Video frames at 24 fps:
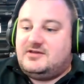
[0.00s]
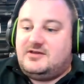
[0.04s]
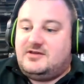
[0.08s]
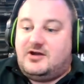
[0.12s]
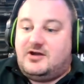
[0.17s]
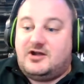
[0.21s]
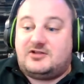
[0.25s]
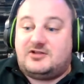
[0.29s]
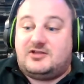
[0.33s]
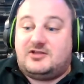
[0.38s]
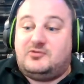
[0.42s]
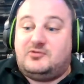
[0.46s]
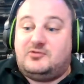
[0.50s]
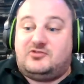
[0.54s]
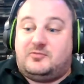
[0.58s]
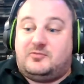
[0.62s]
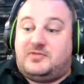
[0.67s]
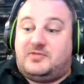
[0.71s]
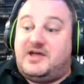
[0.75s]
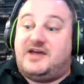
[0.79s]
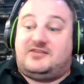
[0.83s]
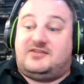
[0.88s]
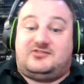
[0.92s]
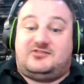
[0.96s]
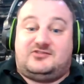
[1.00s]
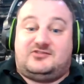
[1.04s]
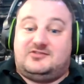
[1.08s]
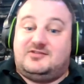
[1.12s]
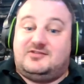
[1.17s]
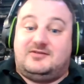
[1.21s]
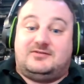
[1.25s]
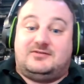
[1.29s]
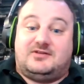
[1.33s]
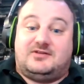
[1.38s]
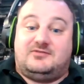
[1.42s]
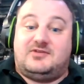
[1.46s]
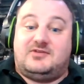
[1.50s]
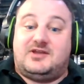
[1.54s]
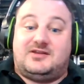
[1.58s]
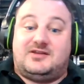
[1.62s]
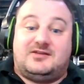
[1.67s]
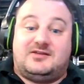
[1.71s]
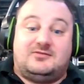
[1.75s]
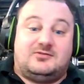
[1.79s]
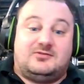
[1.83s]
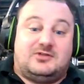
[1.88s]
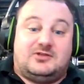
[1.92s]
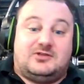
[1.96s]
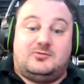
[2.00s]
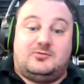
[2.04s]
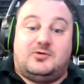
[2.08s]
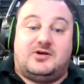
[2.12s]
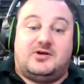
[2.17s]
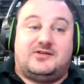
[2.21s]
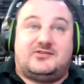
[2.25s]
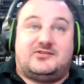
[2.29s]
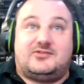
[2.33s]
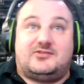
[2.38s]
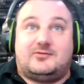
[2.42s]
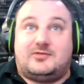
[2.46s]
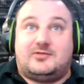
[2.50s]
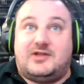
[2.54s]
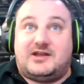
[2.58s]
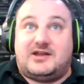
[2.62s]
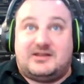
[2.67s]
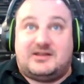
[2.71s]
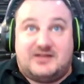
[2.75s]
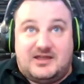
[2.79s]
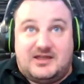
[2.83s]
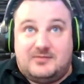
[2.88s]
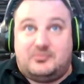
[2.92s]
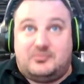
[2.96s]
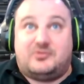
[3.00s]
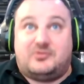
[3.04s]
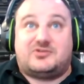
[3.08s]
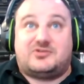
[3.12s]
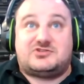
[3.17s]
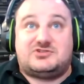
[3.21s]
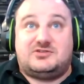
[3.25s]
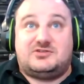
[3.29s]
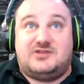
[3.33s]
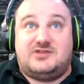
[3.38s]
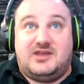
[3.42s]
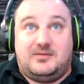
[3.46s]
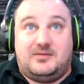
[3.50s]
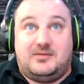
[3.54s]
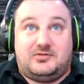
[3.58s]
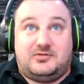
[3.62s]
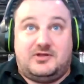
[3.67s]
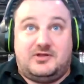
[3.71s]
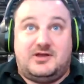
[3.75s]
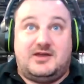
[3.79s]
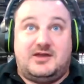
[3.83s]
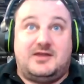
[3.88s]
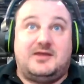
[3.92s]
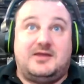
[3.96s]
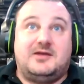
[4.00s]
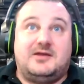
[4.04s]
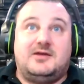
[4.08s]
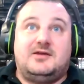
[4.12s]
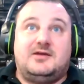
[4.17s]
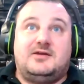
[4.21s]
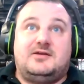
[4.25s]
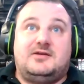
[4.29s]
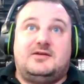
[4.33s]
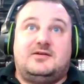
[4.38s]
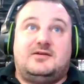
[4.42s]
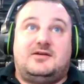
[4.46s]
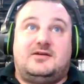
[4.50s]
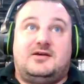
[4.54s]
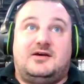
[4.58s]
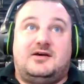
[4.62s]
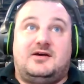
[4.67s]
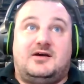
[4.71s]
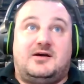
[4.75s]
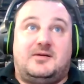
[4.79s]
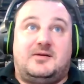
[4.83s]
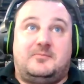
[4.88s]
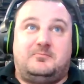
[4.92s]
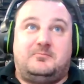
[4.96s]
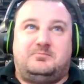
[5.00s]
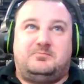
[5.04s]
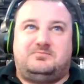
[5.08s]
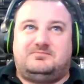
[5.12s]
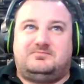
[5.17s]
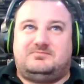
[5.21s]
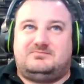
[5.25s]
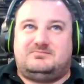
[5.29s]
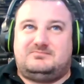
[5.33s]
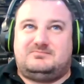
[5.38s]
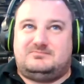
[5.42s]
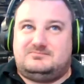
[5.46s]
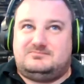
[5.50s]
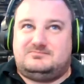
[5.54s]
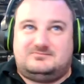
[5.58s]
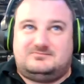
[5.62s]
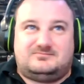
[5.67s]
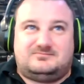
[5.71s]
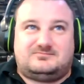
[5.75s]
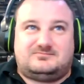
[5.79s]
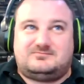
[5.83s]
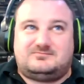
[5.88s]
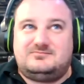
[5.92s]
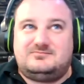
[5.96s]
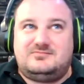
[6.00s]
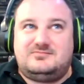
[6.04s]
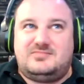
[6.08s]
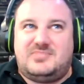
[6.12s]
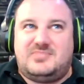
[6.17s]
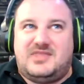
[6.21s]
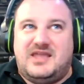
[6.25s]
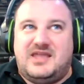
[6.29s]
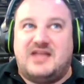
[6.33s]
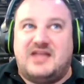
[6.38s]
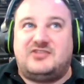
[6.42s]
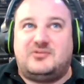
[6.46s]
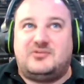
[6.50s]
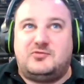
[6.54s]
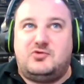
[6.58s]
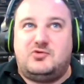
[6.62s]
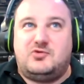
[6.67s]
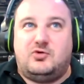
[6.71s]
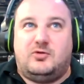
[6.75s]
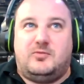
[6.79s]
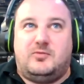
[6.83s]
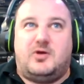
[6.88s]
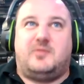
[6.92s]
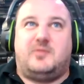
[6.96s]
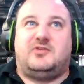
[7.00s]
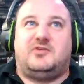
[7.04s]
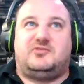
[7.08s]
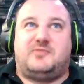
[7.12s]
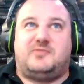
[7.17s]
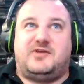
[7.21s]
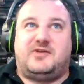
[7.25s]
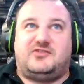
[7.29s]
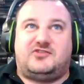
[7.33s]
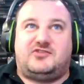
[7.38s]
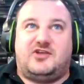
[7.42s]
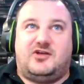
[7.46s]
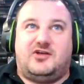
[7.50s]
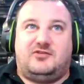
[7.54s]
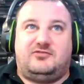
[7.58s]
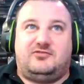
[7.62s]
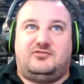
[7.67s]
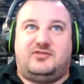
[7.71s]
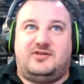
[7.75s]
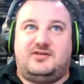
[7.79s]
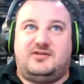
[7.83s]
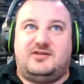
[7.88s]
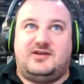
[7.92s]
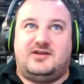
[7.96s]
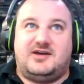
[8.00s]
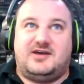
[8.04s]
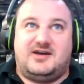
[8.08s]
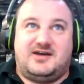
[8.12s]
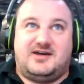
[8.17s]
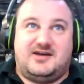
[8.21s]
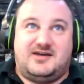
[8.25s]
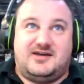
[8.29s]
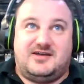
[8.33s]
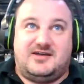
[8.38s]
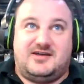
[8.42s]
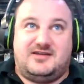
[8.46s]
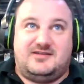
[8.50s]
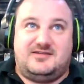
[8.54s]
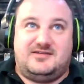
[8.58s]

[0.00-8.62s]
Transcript: Arclight was a blast of an event. It really was. A lot of night portion gameplay. Um, had some cool moments myself. Uh,